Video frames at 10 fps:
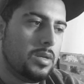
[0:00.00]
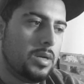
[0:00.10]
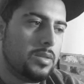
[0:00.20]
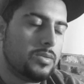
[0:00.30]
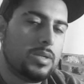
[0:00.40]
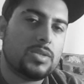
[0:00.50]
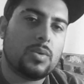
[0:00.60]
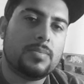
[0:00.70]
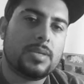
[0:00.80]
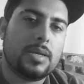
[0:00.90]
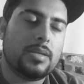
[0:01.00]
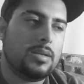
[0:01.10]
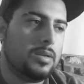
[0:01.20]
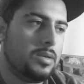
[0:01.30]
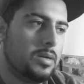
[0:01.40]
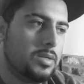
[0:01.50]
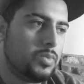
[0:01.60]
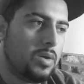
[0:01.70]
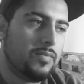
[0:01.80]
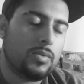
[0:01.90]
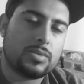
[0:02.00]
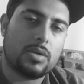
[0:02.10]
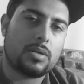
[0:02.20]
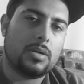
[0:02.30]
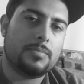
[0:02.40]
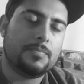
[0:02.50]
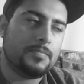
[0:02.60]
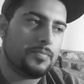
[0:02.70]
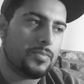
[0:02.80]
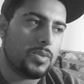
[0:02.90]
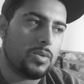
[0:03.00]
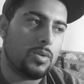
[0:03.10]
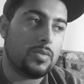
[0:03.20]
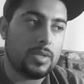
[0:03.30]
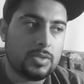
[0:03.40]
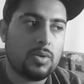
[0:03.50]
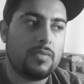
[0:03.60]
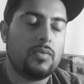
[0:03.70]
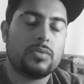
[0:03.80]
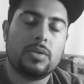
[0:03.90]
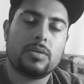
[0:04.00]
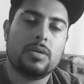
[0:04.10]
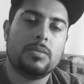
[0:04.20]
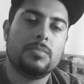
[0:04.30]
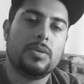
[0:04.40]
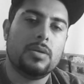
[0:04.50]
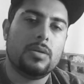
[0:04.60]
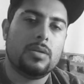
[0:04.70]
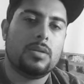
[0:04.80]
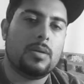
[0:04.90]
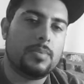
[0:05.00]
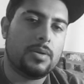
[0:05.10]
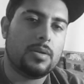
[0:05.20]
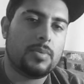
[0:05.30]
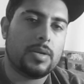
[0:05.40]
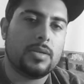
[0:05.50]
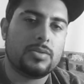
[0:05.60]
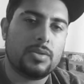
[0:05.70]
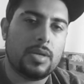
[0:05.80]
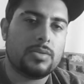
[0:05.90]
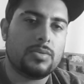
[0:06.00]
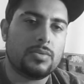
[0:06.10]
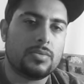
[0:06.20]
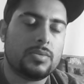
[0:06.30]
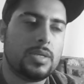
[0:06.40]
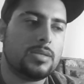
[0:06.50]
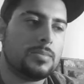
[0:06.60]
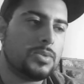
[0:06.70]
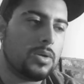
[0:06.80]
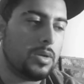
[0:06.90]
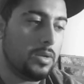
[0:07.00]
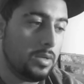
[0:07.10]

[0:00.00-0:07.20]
And there's a nice website, 12volt.com or the12volt.com. I'll put it up right here so you guys will see as I'm talking.